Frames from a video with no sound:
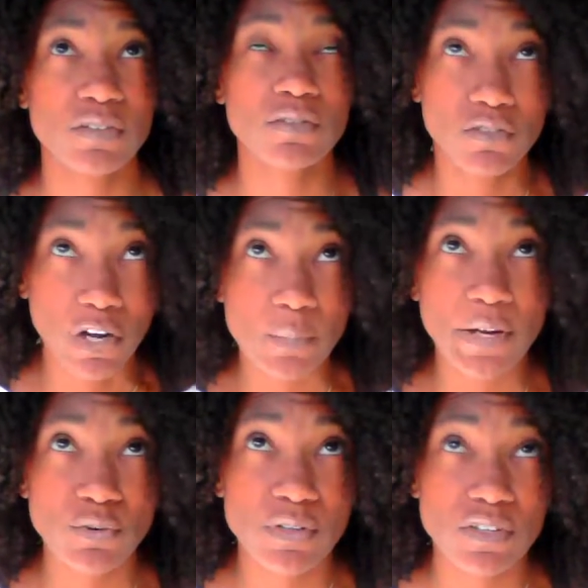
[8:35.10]
started my
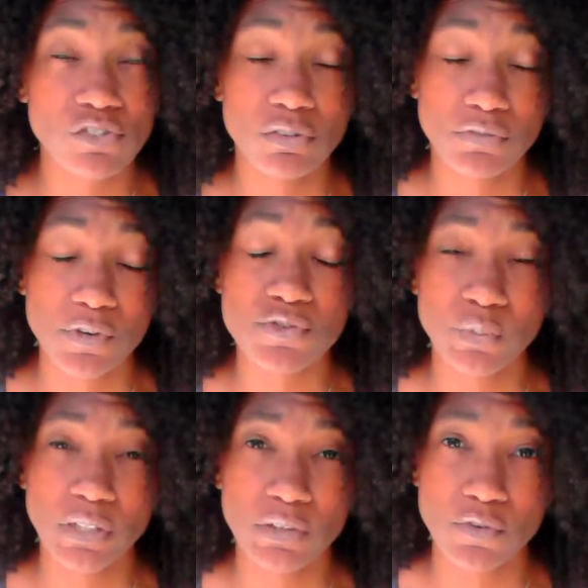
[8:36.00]
transition the first
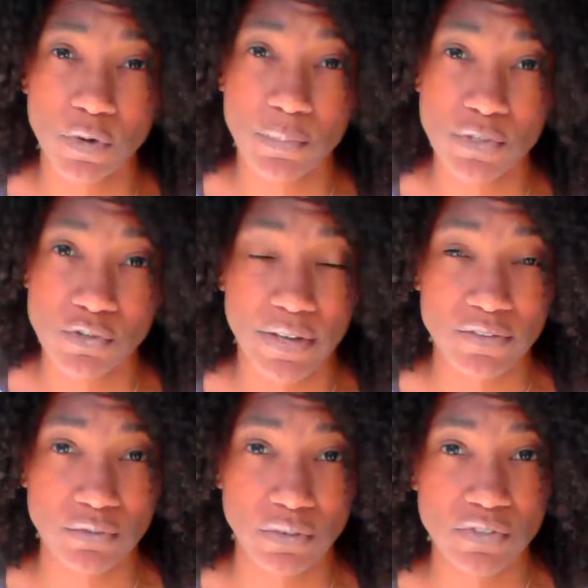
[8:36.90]
week of November
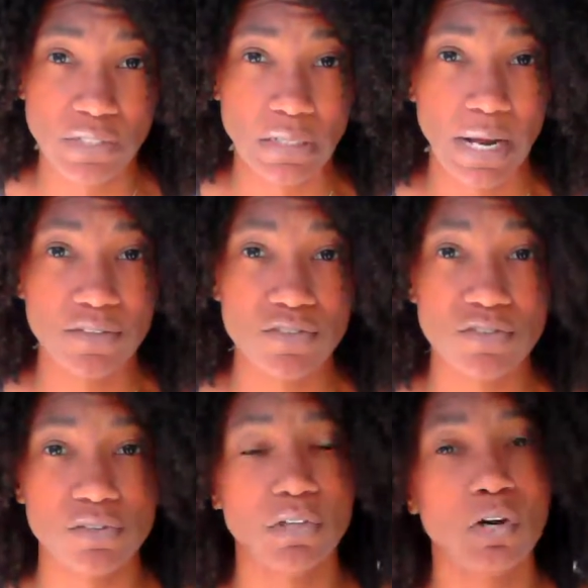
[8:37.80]
2015. I
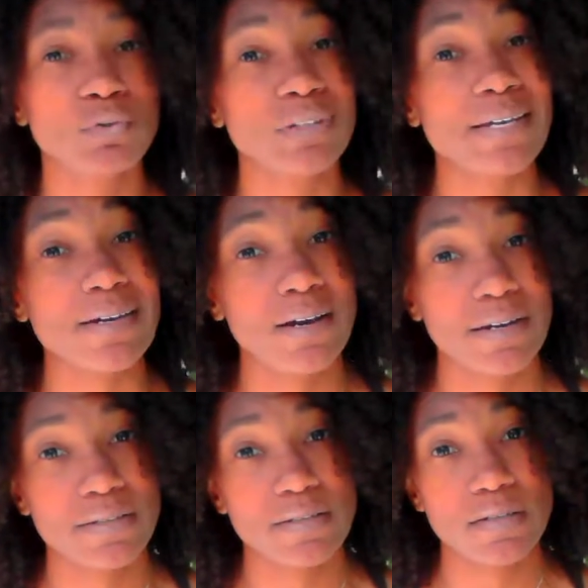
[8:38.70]
slowly
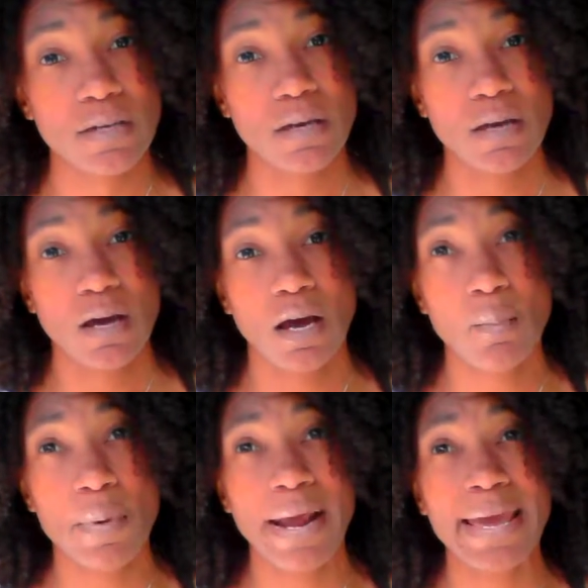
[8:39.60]
cut.
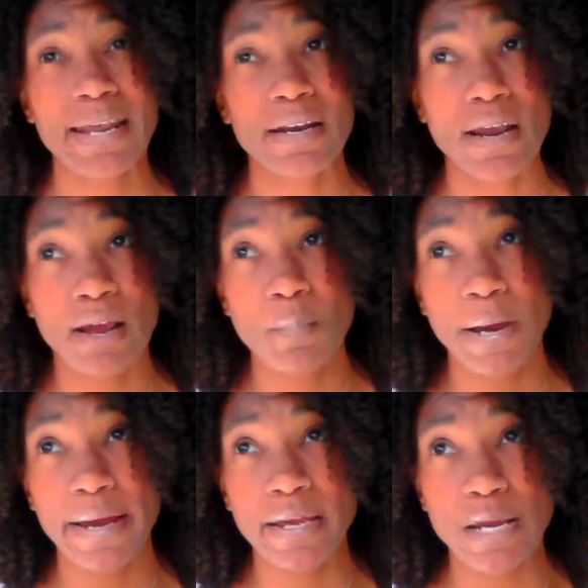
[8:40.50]
And I had,
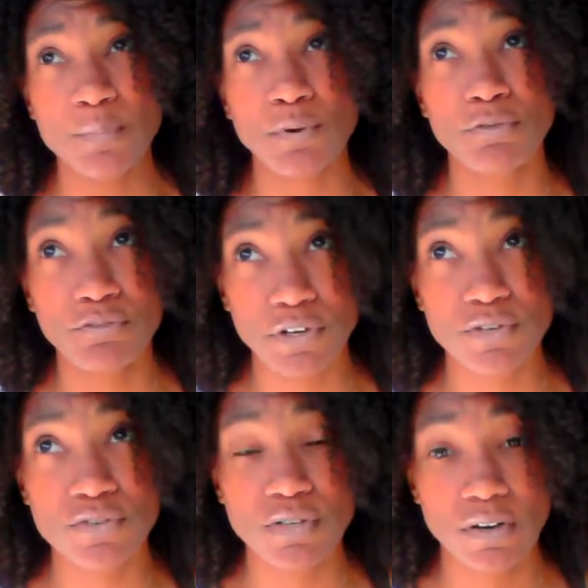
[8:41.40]
by April
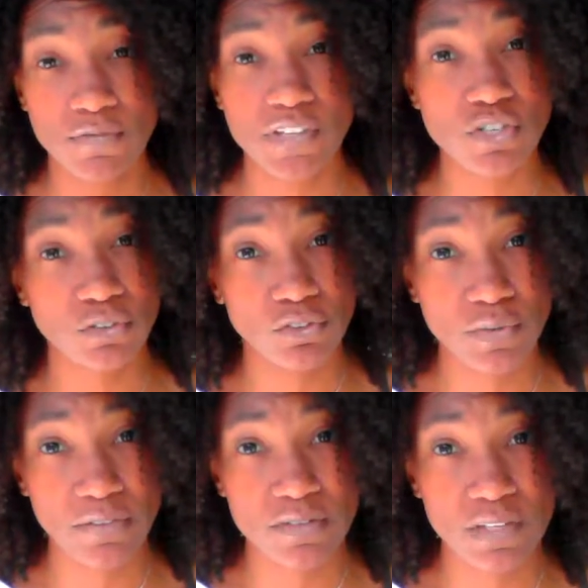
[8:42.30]
1st of this year,
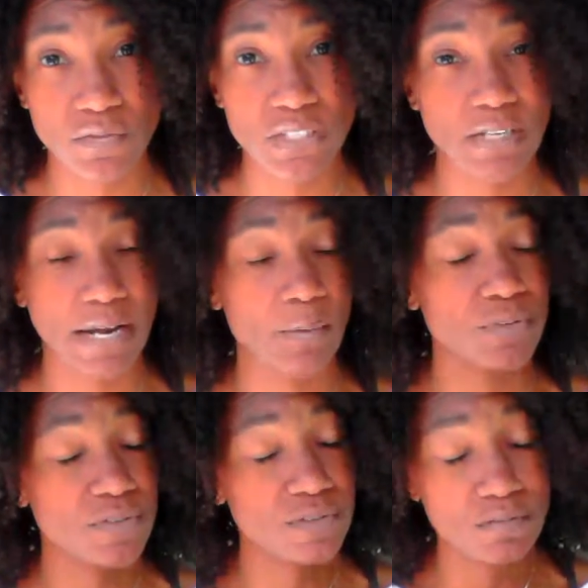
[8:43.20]
2017, I
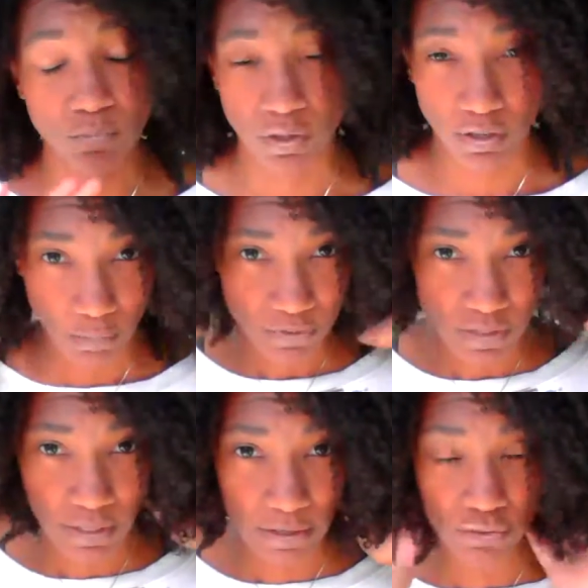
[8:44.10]
was
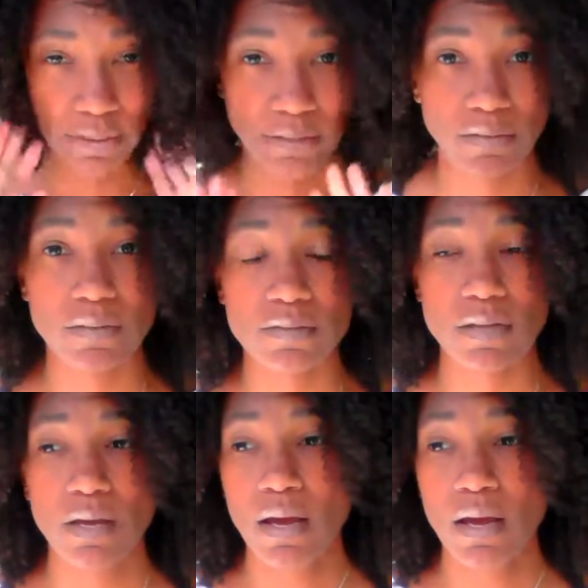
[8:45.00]
100% natural like this.